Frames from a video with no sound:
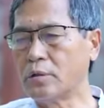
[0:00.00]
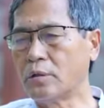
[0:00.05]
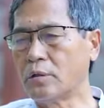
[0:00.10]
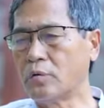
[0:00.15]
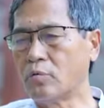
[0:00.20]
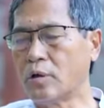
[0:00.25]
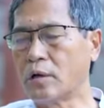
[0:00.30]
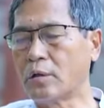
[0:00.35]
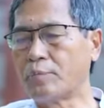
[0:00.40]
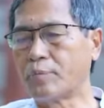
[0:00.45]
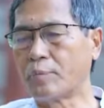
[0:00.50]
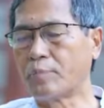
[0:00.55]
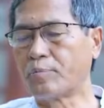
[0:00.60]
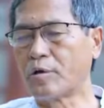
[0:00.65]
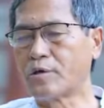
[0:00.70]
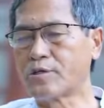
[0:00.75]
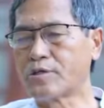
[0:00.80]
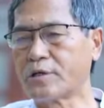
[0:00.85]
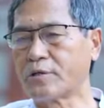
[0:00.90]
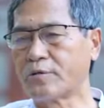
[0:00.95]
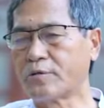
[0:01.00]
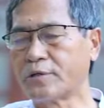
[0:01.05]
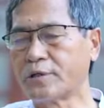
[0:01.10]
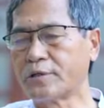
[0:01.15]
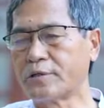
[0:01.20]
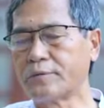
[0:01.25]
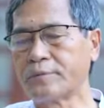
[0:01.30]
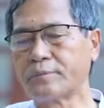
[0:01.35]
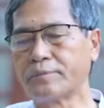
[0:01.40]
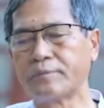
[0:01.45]
rural population
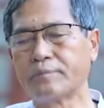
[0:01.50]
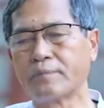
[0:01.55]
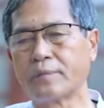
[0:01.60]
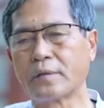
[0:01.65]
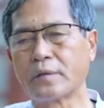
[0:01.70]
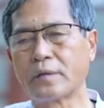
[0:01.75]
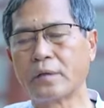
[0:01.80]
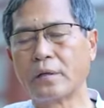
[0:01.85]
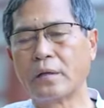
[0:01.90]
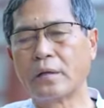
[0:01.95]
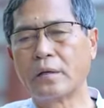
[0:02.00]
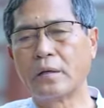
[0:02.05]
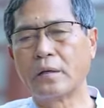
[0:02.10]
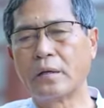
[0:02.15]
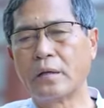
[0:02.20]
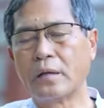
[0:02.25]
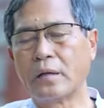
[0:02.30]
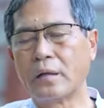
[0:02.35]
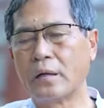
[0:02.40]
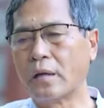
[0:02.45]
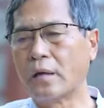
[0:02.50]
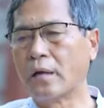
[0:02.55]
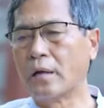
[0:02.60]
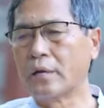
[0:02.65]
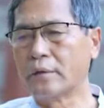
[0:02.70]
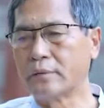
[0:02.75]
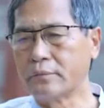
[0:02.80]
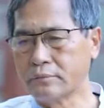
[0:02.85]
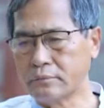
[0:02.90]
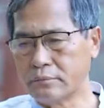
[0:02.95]
only.
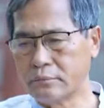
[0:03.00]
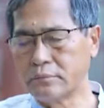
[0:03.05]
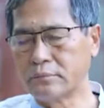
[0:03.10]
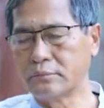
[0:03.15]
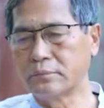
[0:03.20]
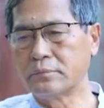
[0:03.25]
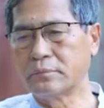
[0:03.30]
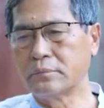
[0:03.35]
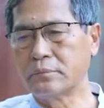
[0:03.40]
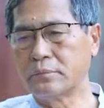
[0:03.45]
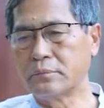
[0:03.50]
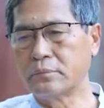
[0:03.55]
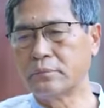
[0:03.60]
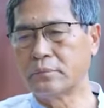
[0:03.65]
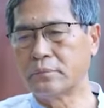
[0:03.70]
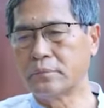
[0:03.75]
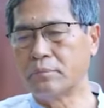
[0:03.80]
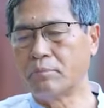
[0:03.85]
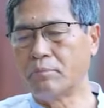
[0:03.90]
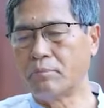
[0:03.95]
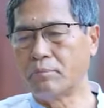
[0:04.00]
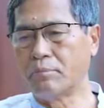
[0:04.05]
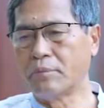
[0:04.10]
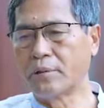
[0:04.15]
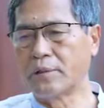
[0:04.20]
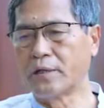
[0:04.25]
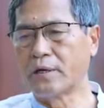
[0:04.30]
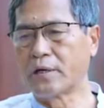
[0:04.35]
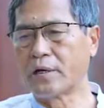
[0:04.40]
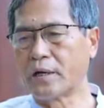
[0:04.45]
And
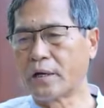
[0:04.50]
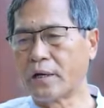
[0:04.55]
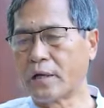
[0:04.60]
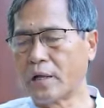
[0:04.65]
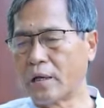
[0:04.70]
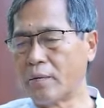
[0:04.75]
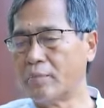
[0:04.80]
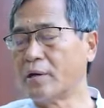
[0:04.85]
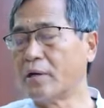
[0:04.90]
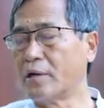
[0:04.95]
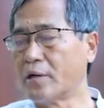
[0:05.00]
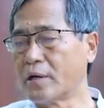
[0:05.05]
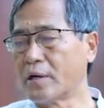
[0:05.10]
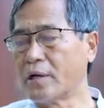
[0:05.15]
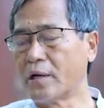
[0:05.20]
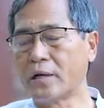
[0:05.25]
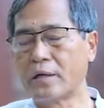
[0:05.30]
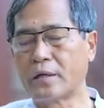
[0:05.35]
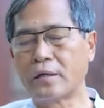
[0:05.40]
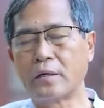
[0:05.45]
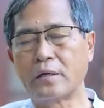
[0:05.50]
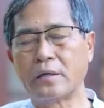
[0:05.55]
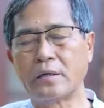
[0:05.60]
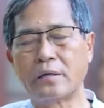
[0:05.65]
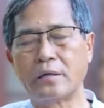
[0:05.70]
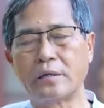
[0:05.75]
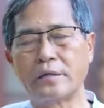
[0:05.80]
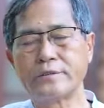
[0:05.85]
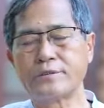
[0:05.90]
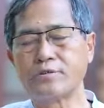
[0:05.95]
Manrega, MNREGA
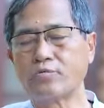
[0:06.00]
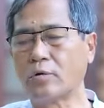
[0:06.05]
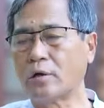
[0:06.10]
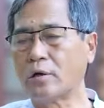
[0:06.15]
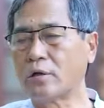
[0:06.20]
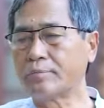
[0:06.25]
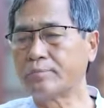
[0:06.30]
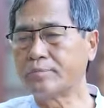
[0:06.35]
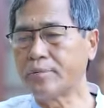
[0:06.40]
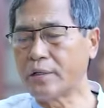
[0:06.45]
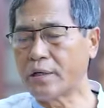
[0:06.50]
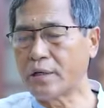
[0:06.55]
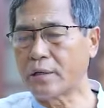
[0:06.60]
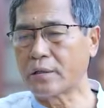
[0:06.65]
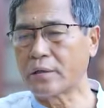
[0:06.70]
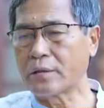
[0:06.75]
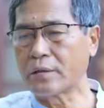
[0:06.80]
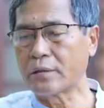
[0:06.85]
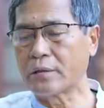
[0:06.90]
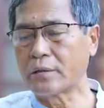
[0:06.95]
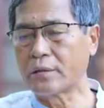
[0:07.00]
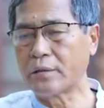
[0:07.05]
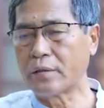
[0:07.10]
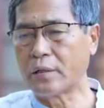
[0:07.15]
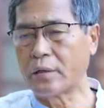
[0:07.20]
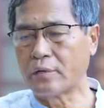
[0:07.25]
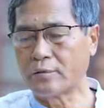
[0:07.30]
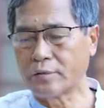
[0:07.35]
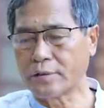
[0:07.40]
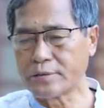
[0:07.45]
is one of their
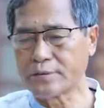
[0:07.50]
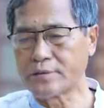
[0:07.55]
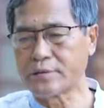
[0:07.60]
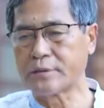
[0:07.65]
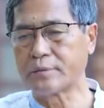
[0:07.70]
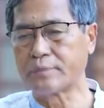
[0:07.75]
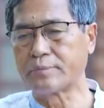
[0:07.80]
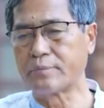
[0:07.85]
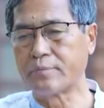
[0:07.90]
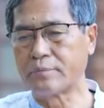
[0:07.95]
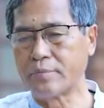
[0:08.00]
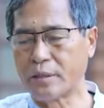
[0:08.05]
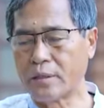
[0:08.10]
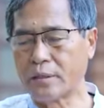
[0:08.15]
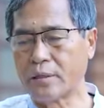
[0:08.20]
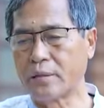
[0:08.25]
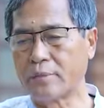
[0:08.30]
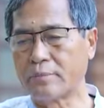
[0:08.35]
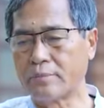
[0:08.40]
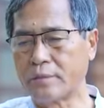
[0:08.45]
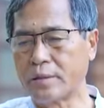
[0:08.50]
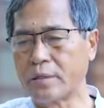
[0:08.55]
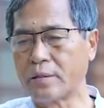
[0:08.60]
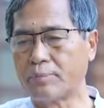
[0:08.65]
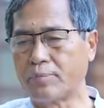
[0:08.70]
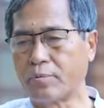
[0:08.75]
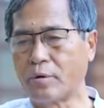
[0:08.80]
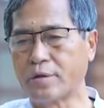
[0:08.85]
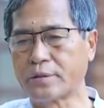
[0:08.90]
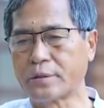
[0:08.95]
hotels, very
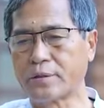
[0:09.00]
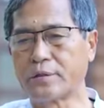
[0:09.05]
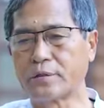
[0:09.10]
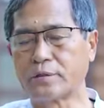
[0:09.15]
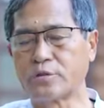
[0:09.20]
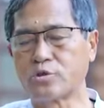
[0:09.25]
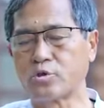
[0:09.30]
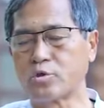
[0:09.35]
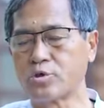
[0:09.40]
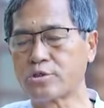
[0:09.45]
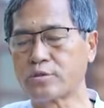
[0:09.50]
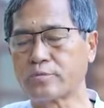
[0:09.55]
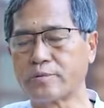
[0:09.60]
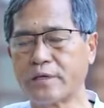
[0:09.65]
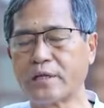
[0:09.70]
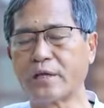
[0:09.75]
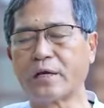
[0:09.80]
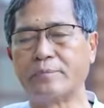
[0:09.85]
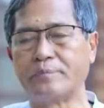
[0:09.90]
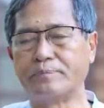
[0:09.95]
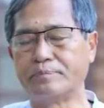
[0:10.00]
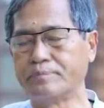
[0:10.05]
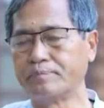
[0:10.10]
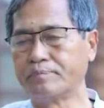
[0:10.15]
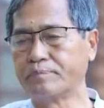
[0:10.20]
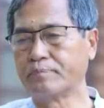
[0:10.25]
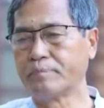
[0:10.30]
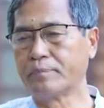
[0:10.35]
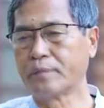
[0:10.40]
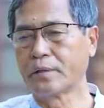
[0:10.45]
important source of income.
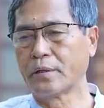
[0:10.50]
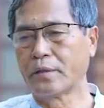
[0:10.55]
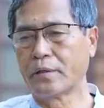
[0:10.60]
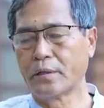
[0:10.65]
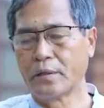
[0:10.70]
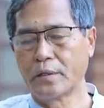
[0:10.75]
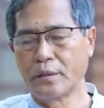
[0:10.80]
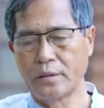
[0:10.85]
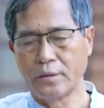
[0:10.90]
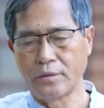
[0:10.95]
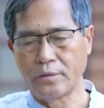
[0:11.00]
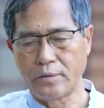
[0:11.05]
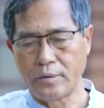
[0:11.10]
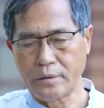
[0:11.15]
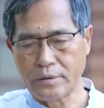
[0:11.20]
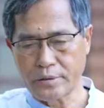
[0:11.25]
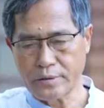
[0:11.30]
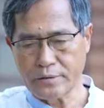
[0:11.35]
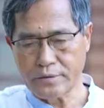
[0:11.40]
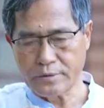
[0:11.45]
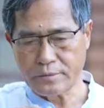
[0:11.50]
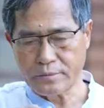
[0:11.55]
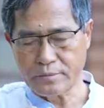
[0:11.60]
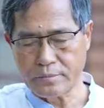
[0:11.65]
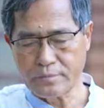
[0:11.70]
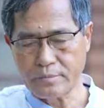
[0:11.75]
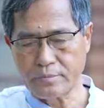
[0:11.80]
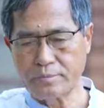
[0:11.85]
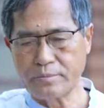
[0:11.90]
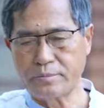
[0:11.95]
During this
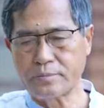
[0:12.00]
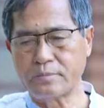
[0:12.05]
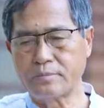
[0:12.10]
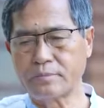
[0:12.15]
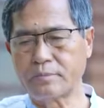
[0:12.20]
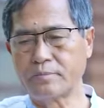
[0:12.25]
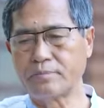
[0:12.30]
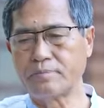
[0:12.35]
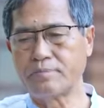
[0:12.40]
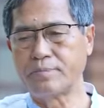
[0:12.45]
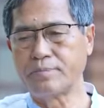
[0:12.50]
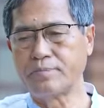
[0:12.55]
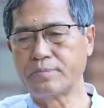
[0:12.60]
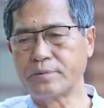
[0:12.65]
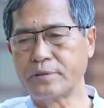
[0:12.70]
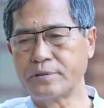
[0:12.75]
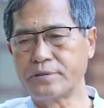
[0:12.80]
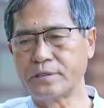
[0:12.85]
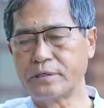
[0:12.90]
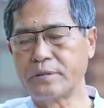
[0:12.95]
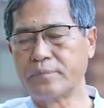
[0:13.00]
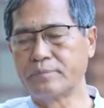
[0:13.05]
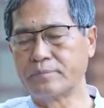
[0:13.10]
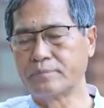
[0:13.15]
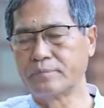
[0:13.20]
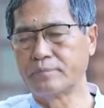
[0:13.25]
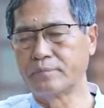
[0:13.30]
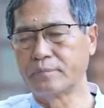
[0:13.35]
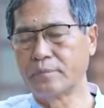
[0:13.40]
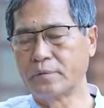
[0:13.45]
regime,